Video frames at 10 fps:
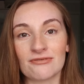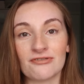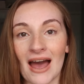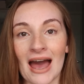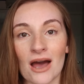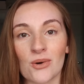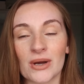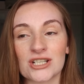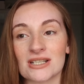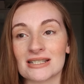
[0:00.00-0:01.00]
fare,
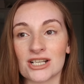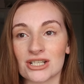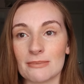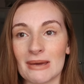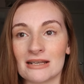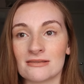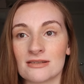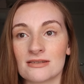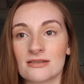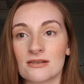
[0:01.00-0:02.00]
which essentially
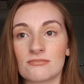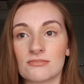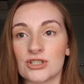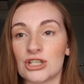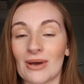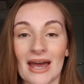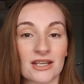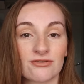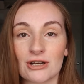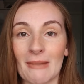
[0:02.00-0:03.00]
means you get
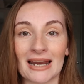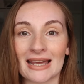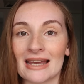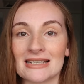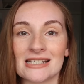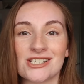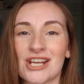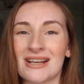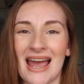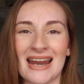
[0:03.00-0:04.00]
your room allocated, you
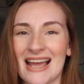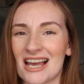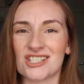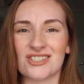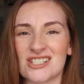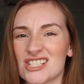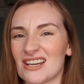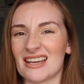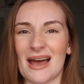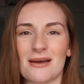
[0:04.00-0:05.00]
don't get any extras, you
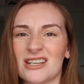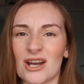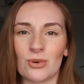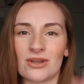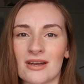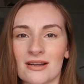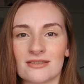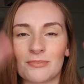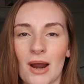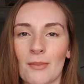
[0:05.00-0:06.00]
don't get, you know, all of
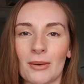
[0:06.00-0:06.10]
the blah